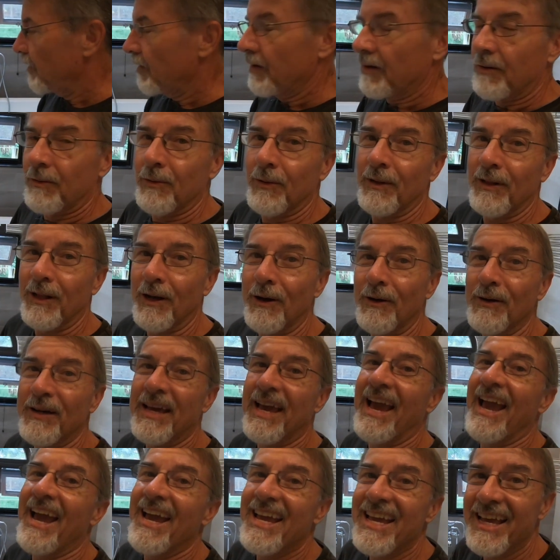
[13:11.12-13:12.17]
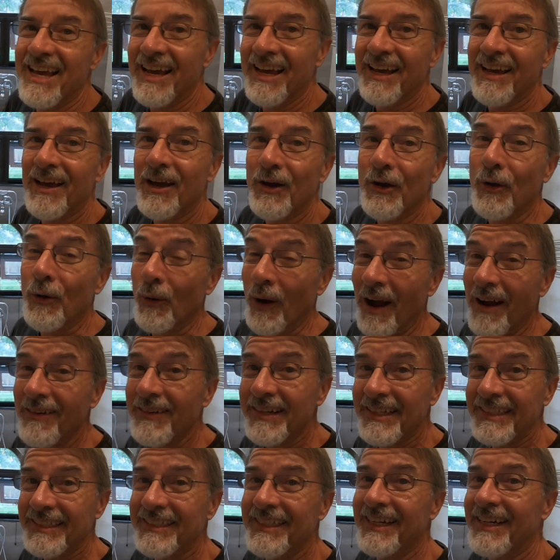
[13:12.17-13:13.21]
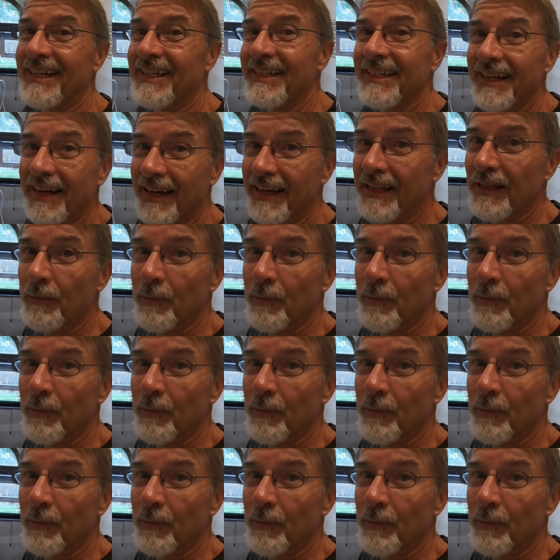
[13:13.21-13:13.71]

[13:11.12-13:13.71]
Well, okay, grouting done on